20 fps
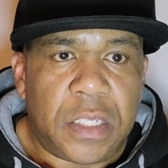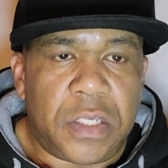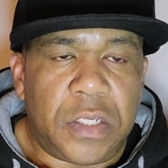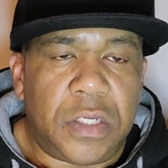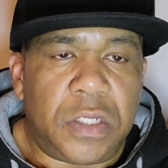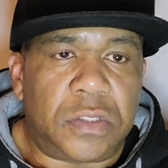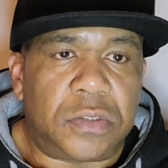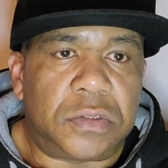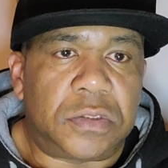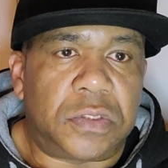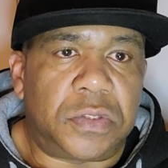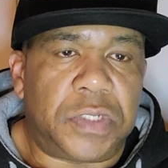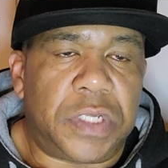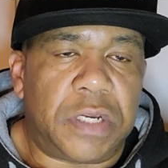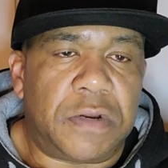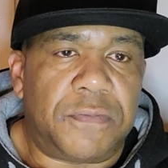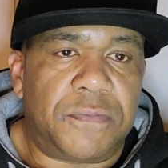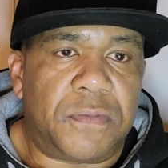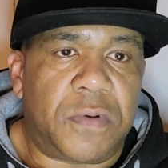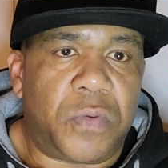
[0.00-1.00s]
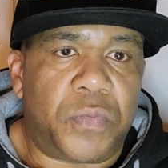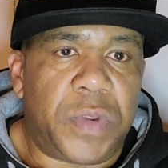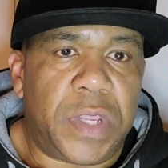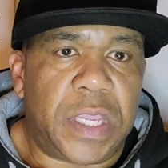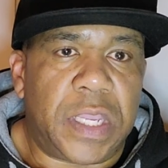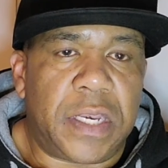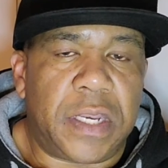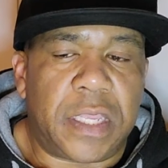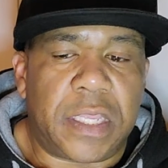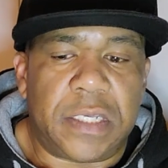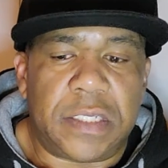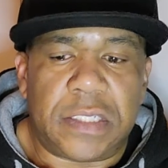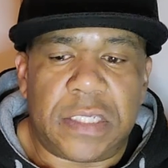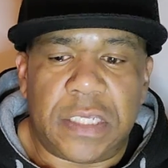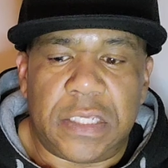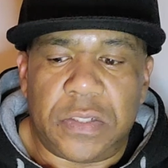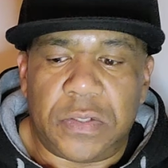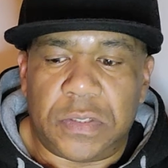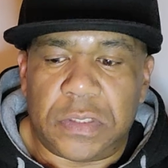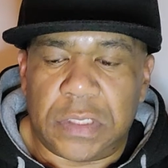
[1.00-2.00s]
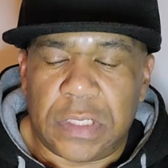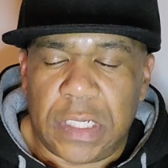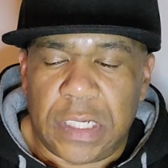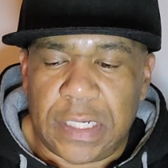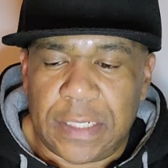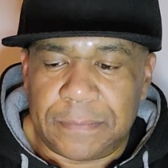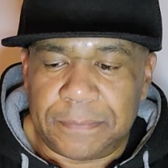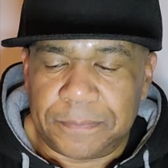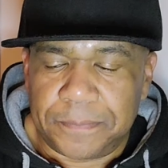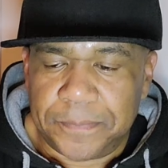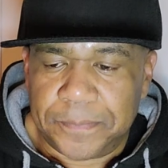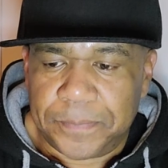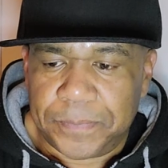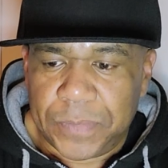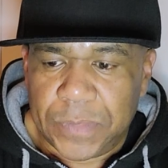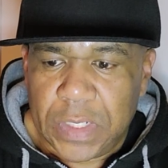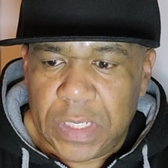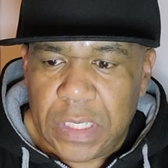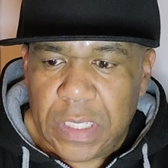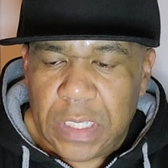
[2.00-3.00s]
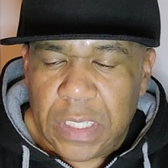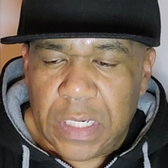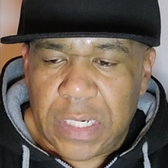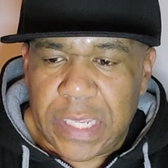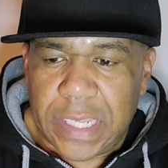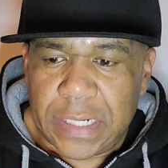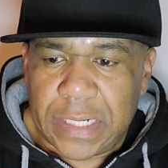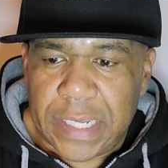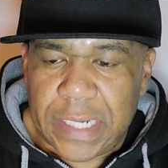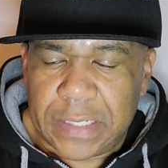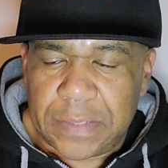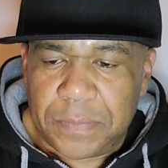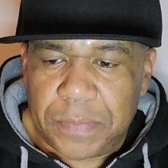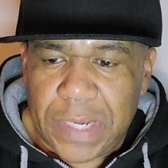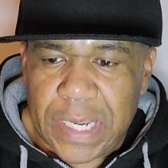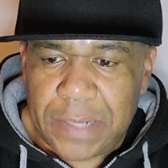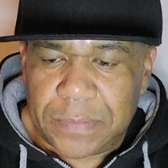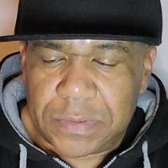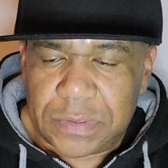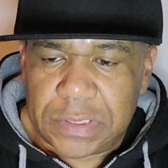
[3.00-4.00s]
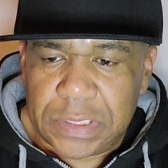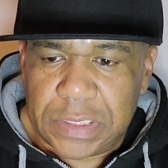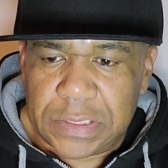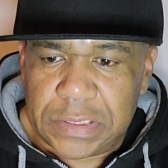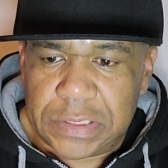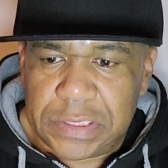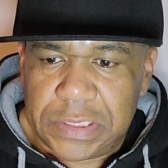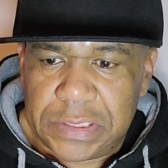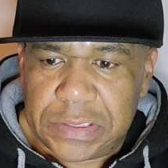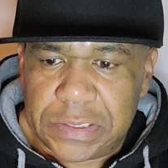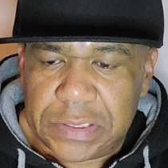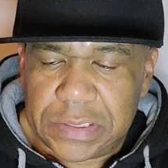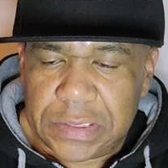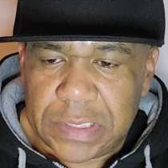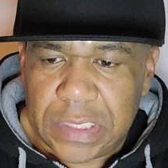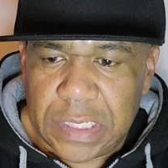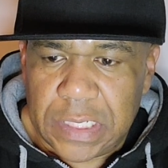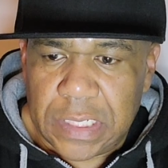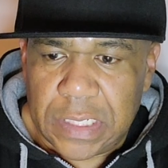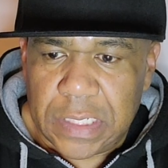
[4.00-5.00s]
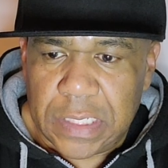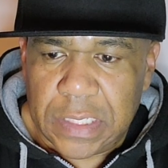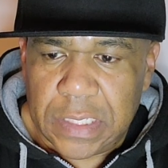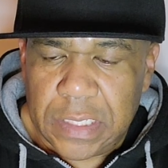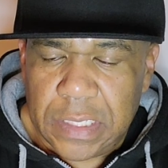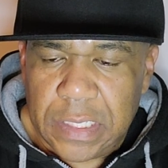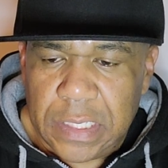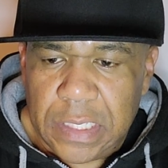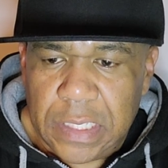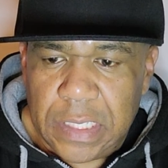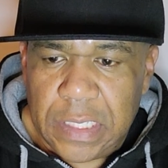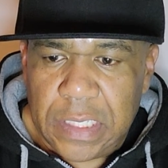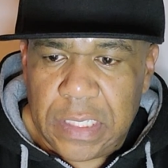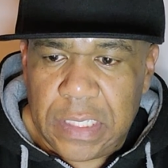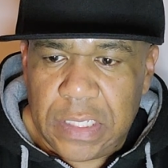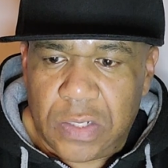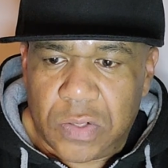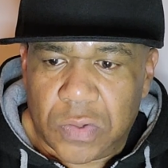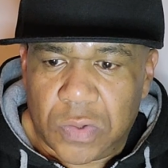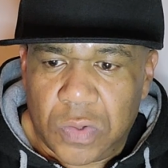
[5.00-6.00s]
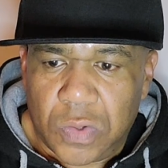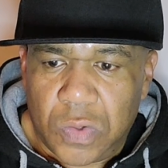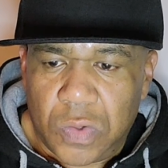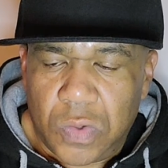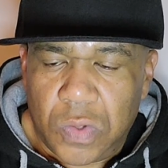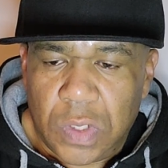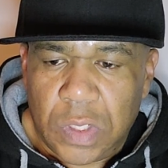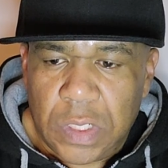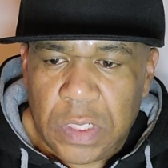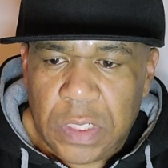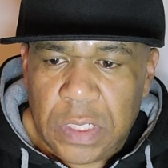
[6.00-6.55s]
You know, so therefore we can continue to um like like the Bible says, Jesus uh he grew